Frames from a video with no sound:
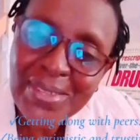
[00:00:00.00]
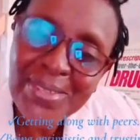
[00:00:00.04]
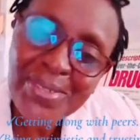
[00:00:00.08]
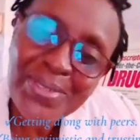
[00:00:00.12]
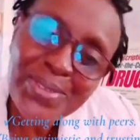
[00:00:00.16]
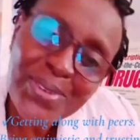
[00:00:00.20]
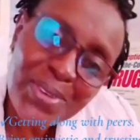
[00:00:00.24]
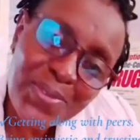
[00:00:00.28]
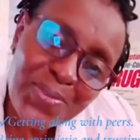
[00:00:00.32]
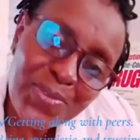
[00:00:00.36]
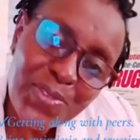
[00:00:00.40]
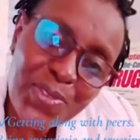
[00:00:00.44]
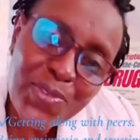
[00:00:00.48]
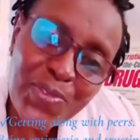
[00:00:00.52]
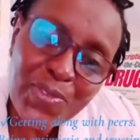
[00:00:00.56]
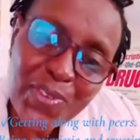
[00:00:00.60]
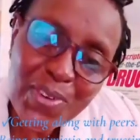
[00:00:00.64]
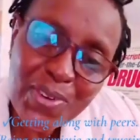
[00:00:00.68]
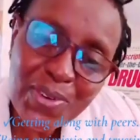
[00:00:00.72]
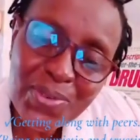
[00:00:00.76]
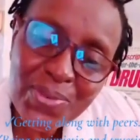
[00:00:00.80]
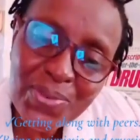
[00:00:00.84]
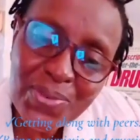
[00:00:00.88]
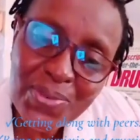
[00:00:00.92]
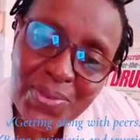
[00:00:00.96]
So if you
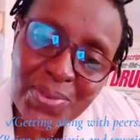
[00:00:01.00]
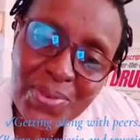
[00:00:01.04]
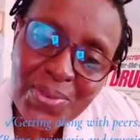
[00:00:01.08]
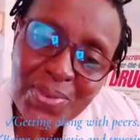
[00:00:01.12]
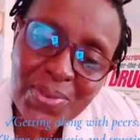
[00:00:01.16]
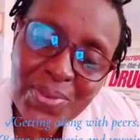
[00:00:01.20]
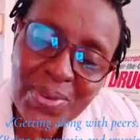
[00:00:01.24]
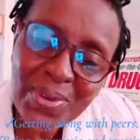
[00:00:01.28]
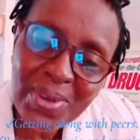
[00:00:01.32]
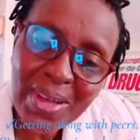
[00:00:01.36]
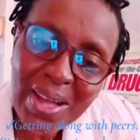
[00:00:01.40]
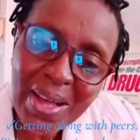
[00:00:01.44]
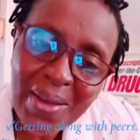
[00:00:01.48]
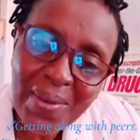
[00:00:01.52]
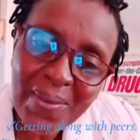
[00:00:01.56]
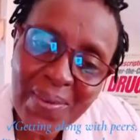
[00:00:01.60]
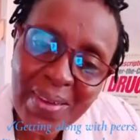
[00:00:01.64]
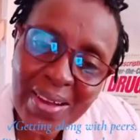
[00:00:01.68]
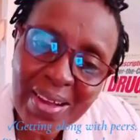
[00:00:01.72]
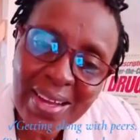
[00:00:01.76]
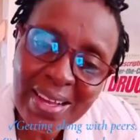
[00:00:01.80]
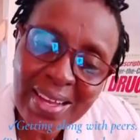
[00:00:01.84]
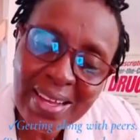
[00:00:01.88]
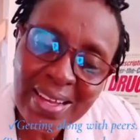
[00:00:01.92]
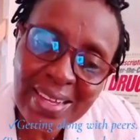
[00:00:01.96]
follow
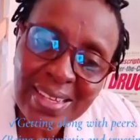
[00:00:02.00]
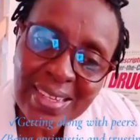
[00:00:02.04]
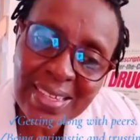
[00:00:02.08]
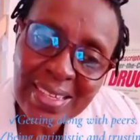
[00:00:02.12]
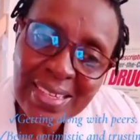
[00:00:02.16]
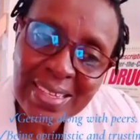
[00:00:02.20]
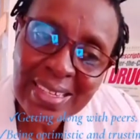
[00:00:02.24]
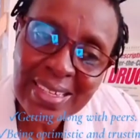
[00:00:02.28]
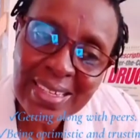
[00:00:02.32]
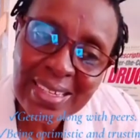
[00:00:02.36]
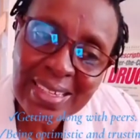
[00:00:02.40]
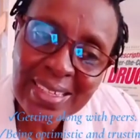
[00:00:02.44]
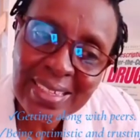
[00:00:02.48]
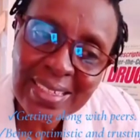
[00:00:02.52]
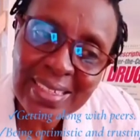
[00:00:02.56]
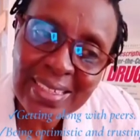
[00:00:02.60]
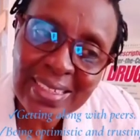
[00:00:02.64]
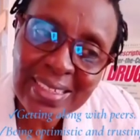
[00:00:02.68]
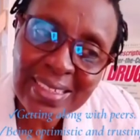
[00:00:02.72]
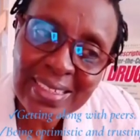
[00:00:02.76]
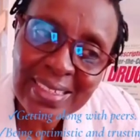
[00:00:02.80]
our